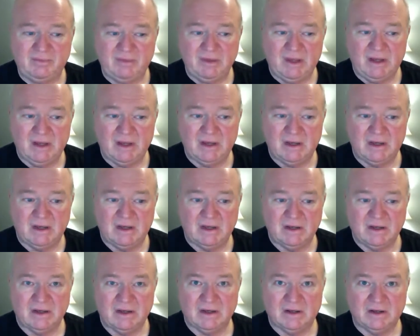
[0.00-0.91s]

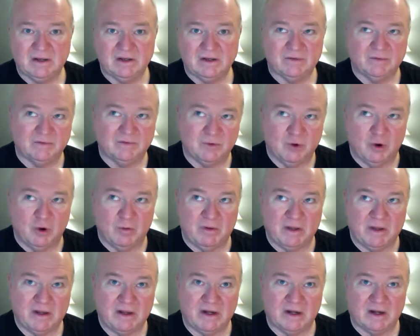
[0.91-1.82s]

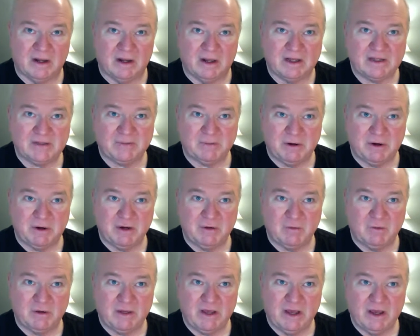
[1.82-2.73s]
Normally in a class
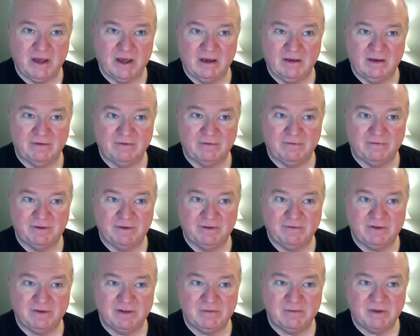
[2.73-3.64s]
period, we have
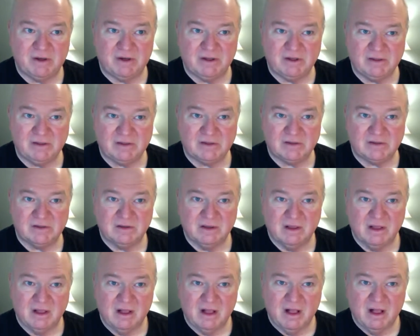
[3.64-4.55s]
50 minutes.
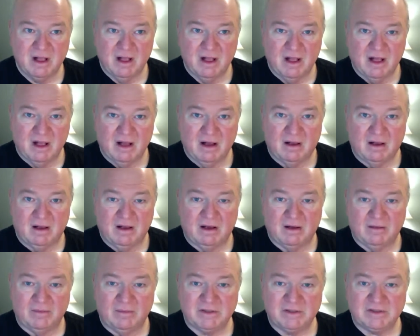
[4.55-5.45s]

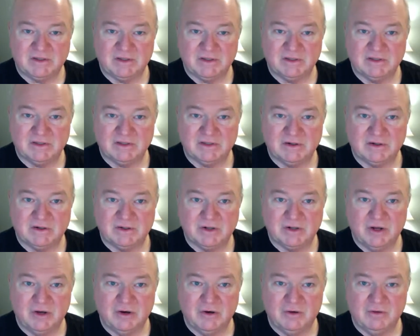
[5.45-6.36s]
But since there's
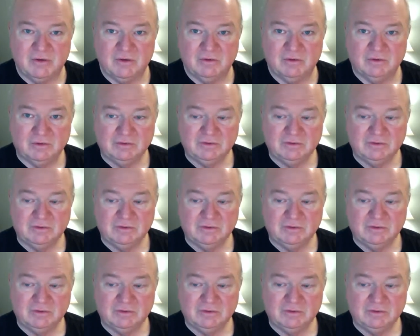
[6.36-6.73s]
no